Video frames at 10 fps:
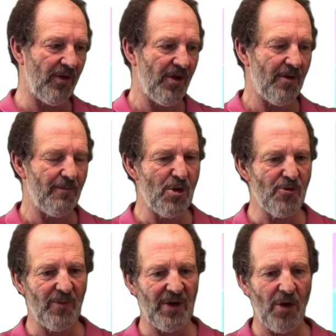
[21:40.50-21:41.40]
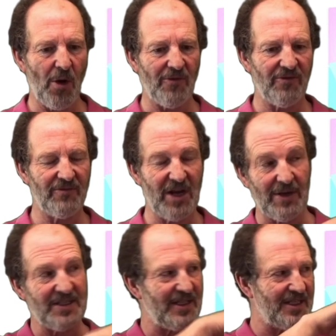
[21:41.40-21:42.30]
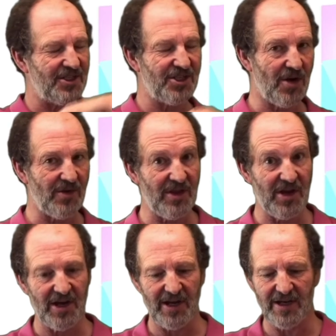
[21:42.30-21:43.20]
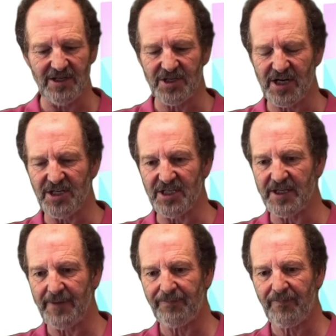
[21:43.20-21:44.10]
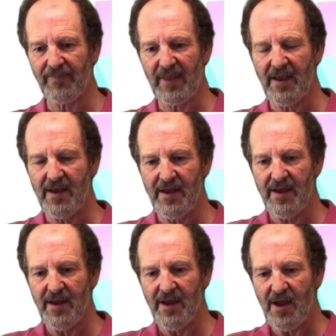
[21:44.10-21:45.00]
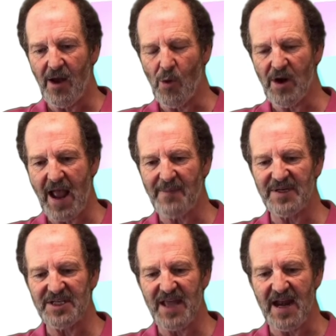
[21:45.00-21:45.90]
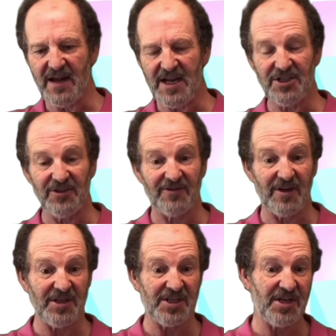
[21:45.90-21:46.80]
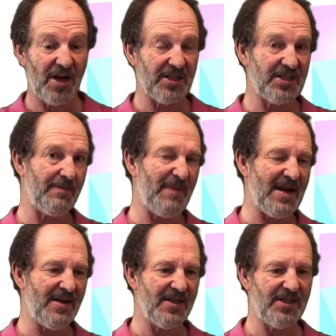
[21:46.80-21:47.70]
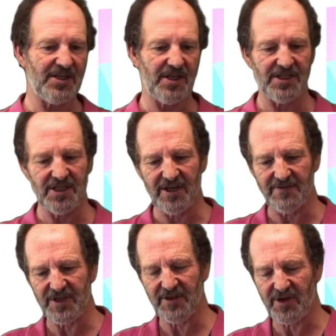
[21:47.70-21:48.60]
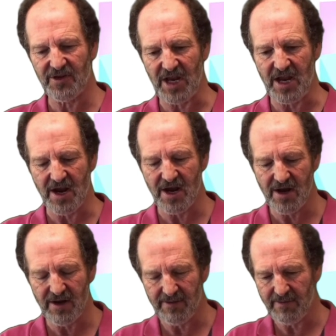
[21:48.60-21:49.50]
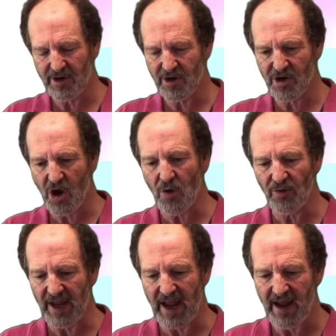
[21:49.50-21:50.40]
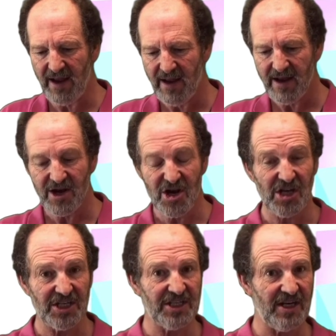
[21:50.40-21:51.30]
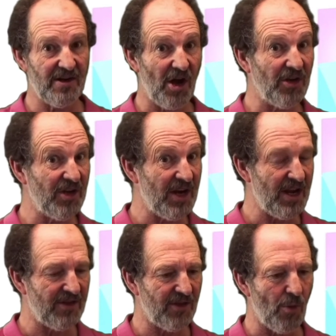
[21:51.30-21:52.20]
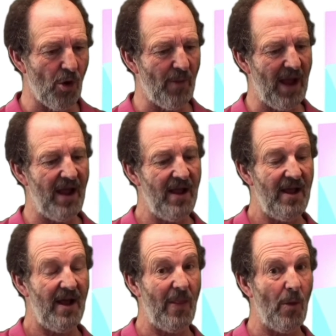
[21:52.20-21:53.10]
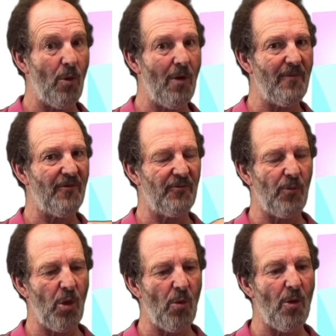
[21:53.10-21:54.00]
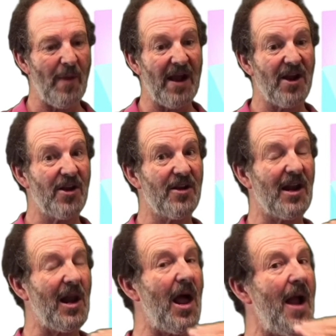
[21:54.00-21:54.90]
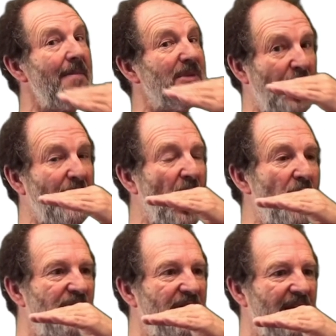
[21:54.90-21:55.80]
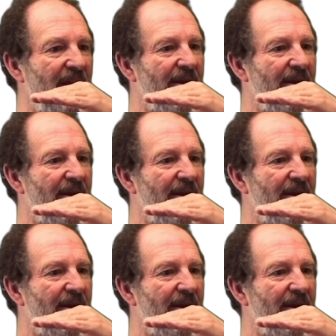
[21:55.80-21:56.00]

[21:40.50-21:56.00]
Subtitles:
movement of, as shown in the earlier illustrations. And what happens then is the front starts to bend, it starts to curve. So the cold air cuts in underneath the warm air, and the warm air climbs up over the